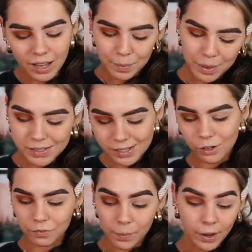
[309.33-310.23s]
pigment is
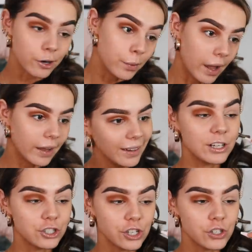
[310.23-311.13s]
not the right word okay
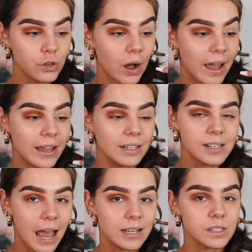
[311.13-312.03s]
it's just not a
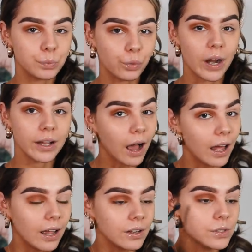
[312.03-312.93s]
intense bright
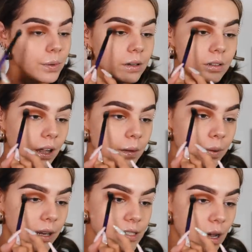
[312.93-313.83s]
color so it like
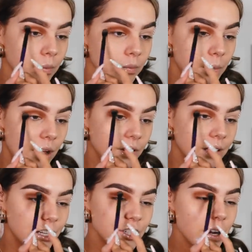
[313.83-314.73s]
blends out
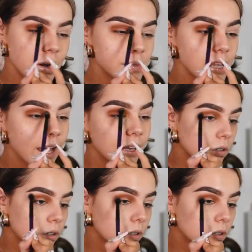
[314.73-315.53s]
perfectly do you know what i'm saying